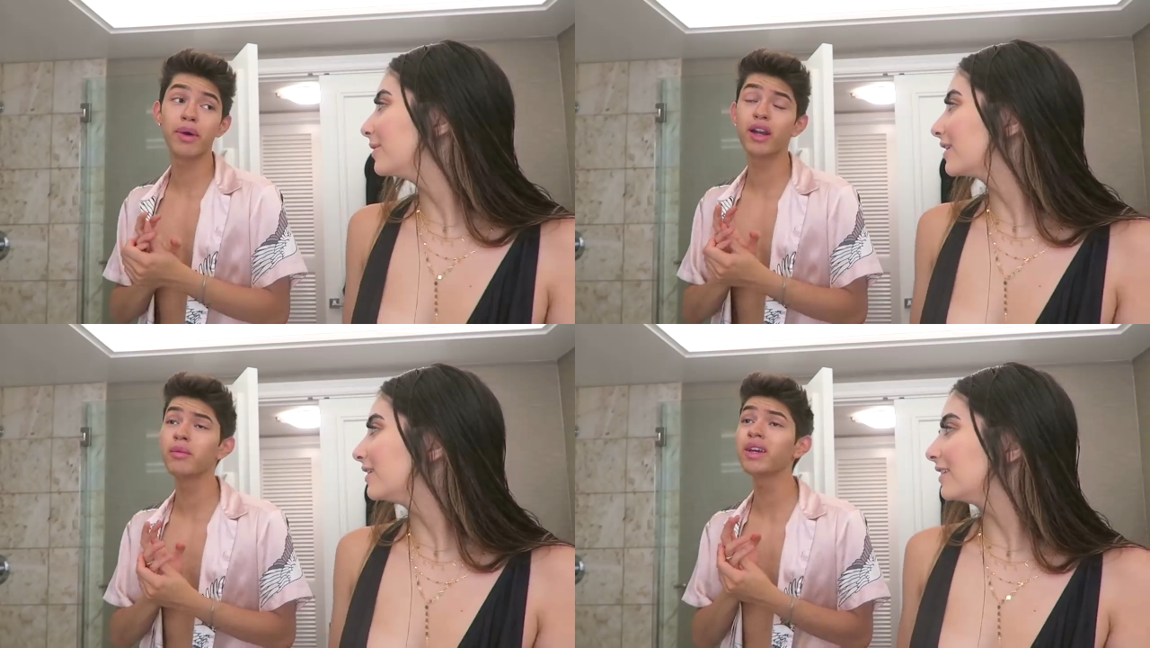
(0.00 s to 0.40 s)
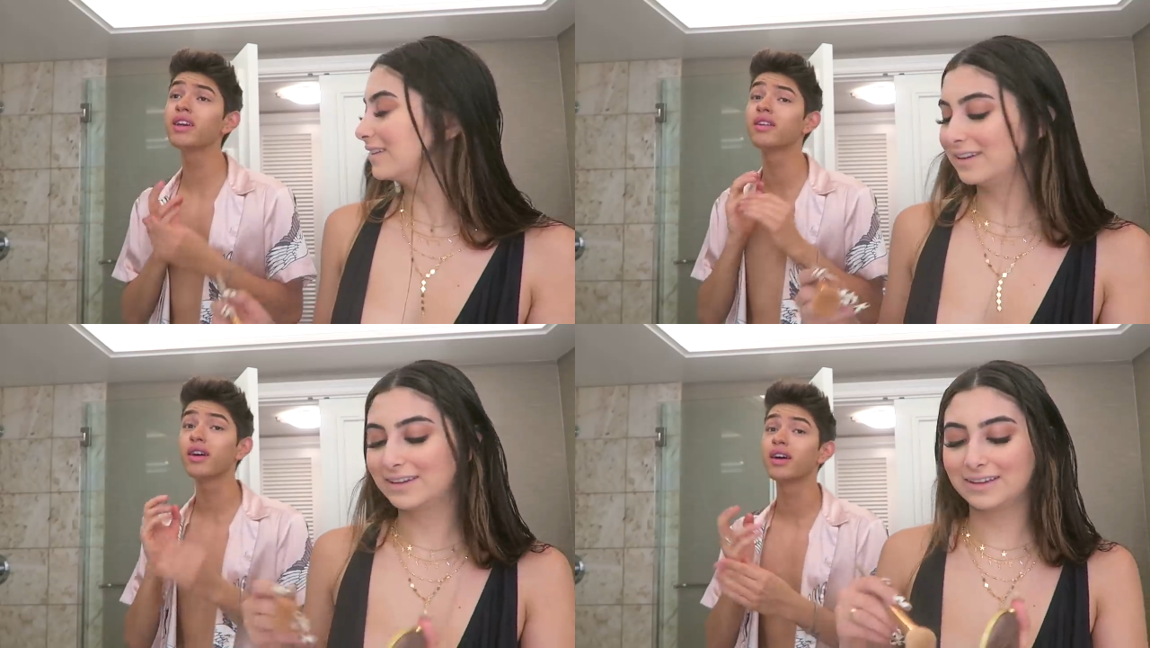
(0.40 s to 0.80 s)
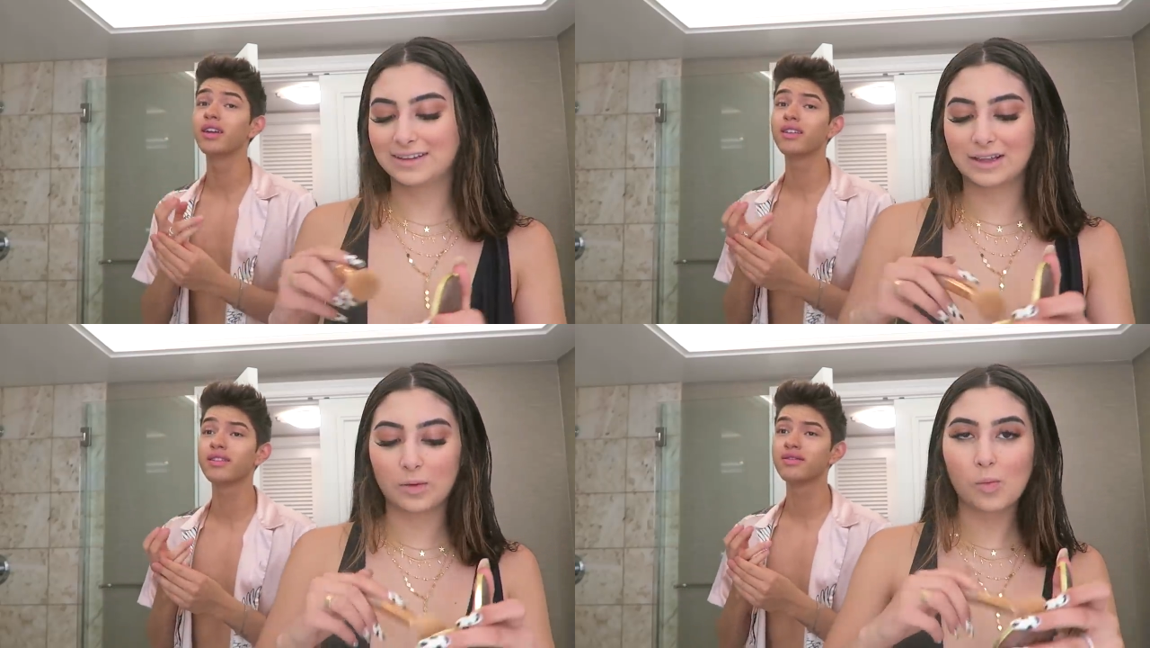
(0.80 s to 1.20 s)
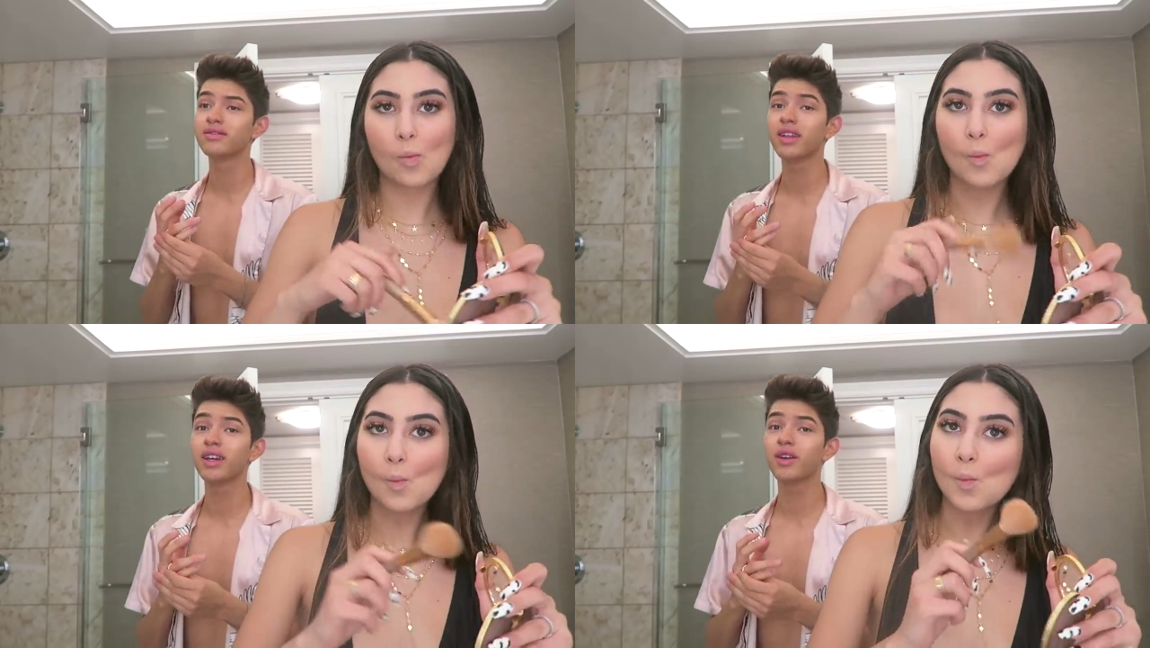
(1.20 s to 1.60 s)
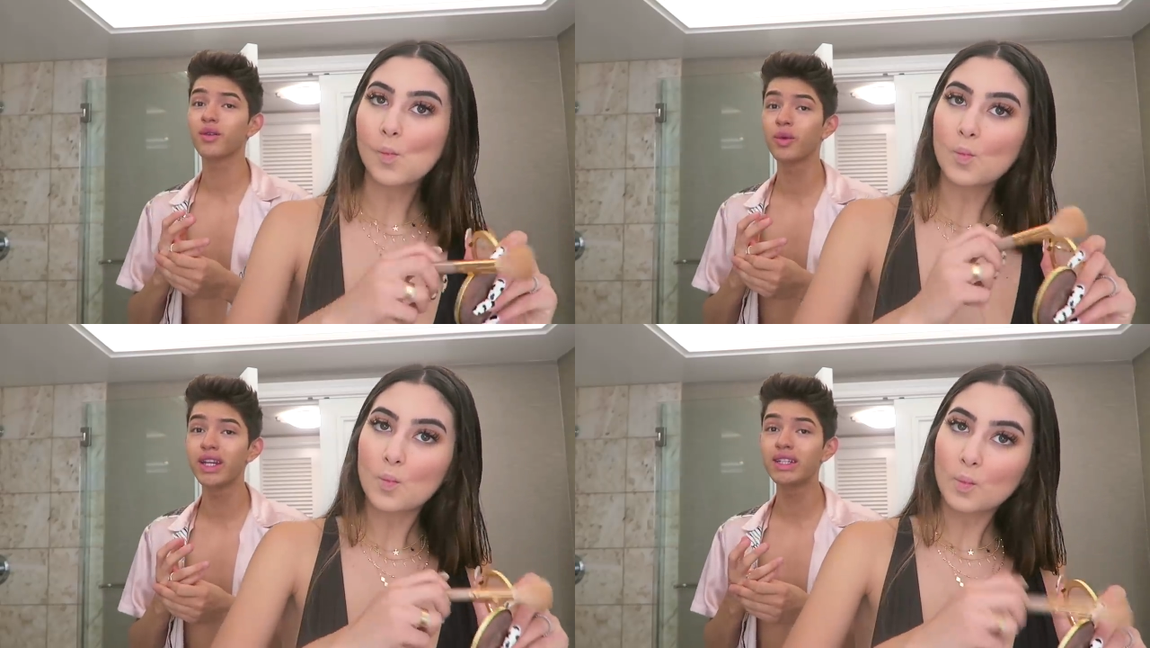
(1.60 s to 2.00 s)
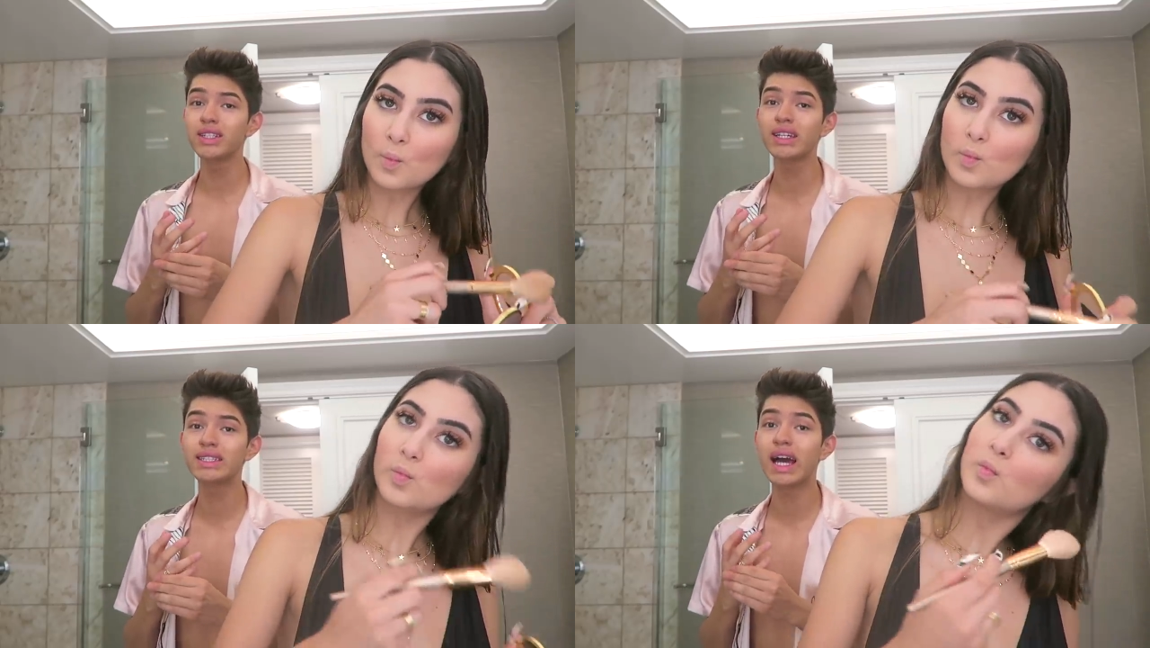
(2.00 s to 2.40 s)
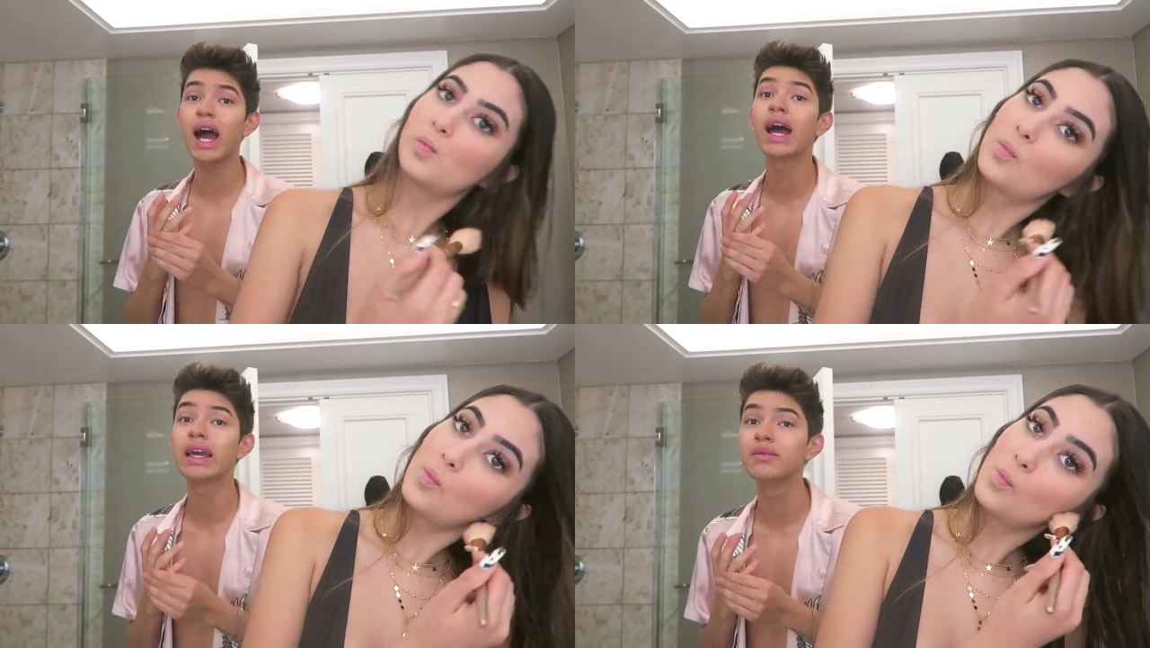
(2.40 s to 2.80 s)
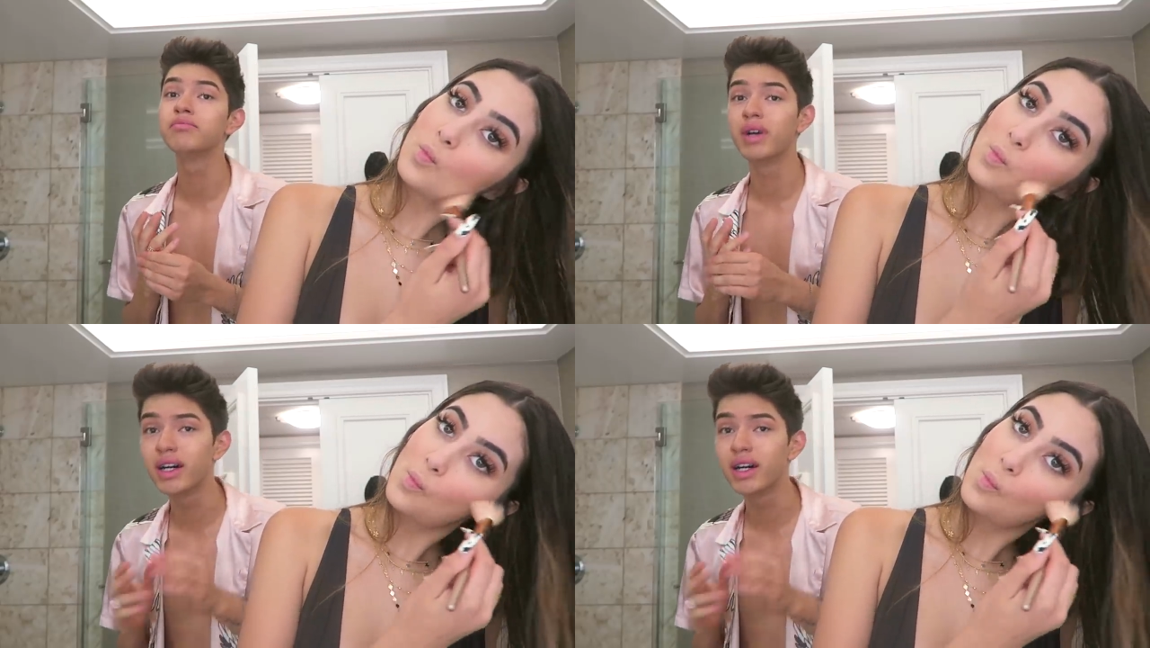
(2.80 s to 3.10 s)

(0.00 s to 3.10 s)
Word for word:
Speaker 1: it better be good. Like we need to take time.